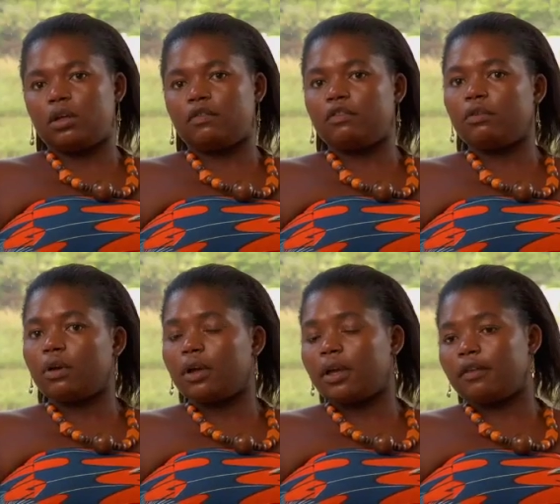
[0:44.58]
if
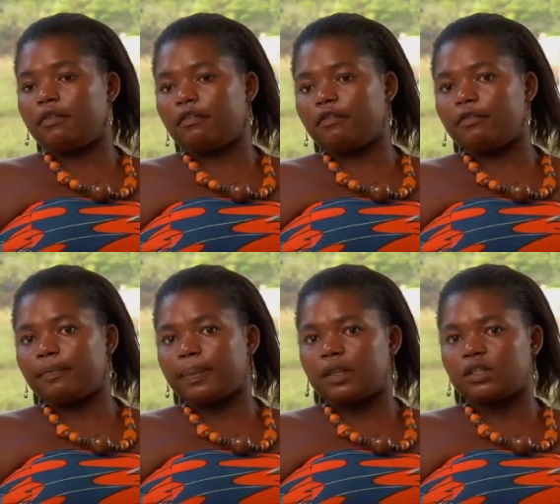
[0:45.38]
you have
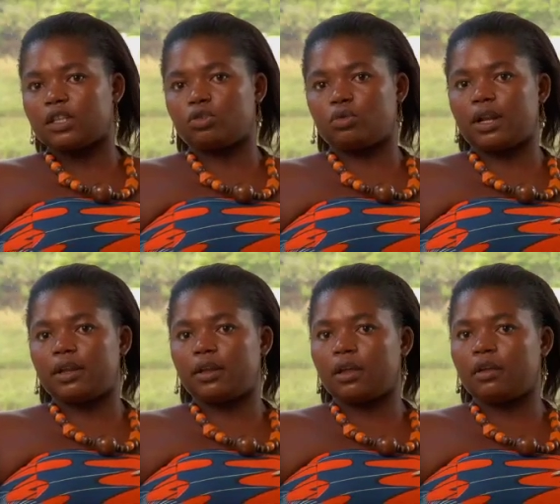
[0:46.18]

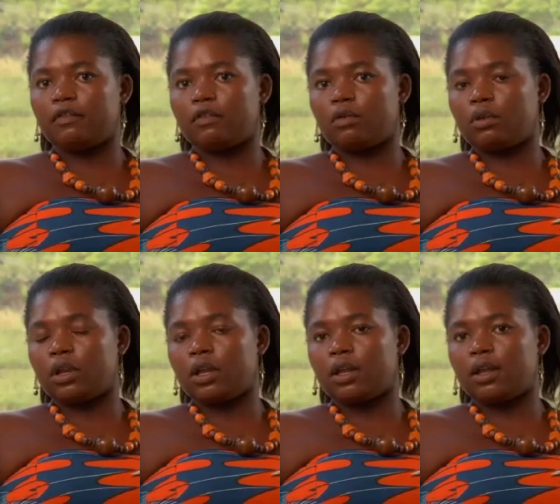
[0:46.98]
sexually if
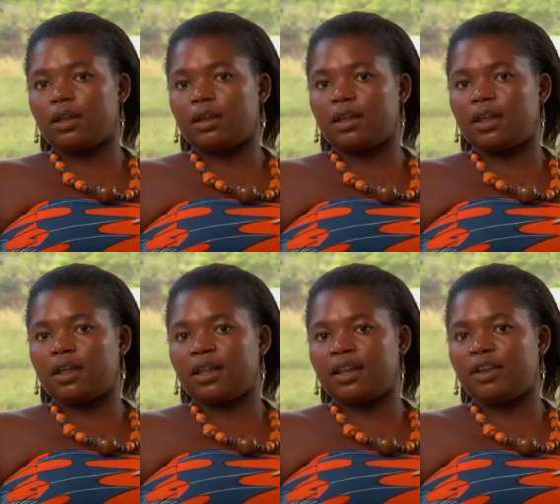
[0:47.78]
you
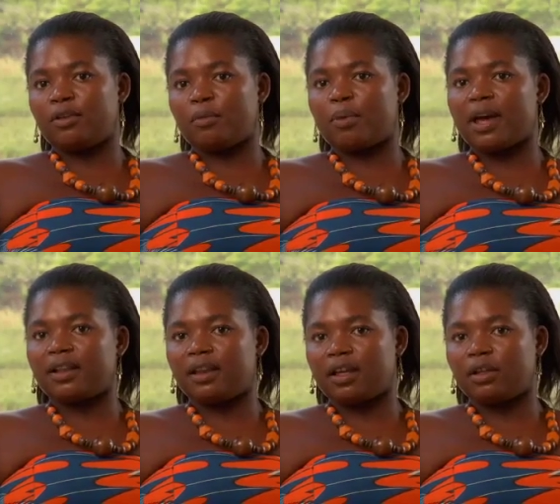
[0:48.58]
and your
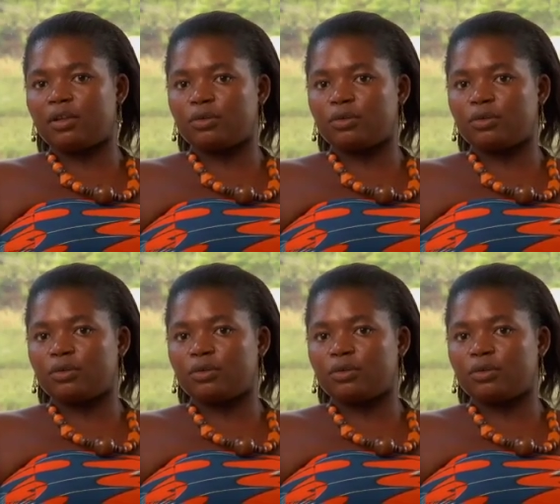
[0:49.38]
partner